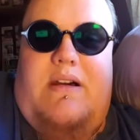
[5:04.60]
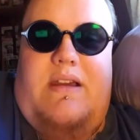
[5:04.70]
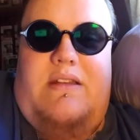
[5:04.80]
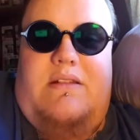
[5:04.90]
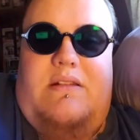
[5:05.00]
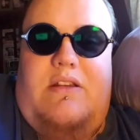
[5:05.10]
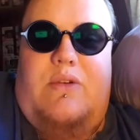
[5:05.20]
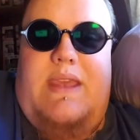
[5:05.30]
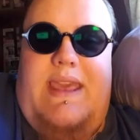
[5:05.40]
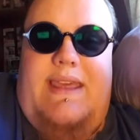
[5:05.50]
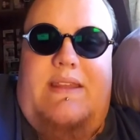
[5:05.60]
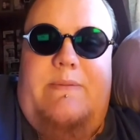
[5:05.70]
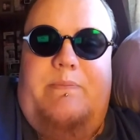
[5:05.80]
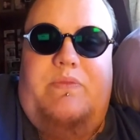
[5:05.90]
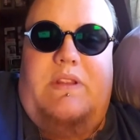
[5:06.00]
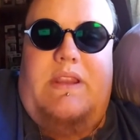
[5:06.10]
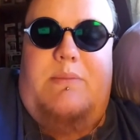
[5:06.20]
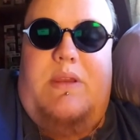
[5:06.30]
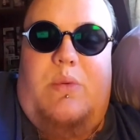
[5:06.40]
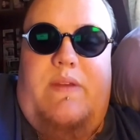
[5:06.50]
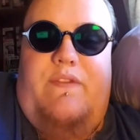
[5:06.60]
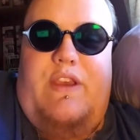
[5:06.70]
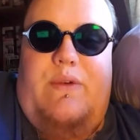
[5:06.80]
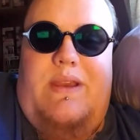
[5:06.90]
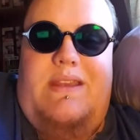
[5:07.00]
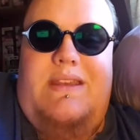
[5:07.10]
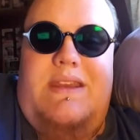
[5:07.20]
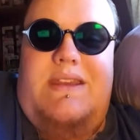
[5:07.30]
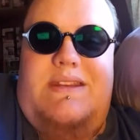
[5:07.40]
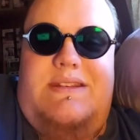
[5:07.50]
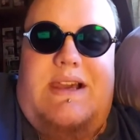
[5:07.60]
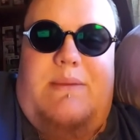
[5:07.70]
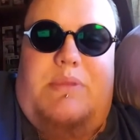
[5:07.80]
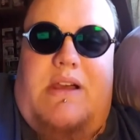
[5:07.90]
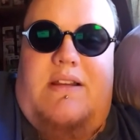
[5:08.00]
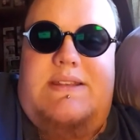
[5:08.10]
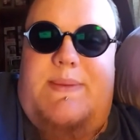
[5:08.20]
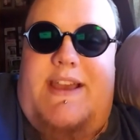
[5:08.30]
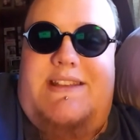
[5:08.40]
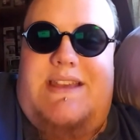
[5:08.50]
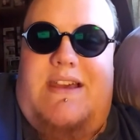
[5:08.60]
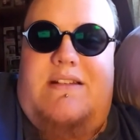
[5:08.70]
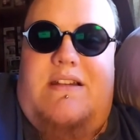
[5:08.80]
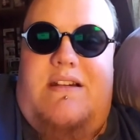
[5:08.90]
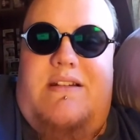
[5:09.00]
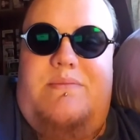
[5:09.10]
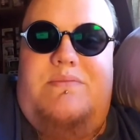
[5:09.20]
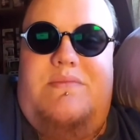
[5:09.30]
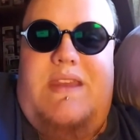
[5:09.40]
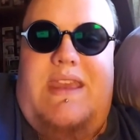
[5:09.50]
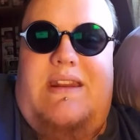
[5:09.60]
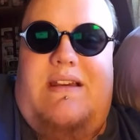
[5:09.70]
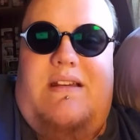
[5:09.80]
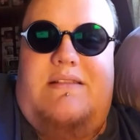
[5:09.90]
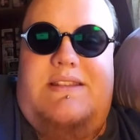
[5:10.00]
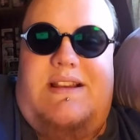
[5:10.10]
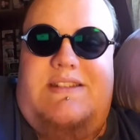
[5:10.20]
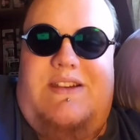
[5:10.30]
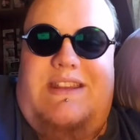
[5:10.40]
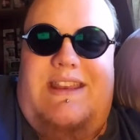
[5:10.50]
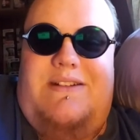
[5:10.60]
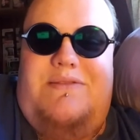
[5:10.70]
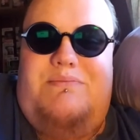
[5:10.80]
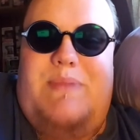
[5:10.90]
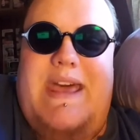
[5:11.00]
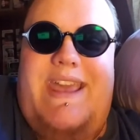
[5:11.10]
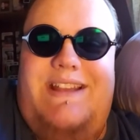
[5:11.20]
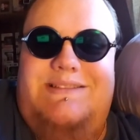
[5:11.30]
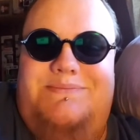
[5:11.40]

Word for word: on okletmereviewit dot blogspot dot com. And I'll talk to y'all later. Bye.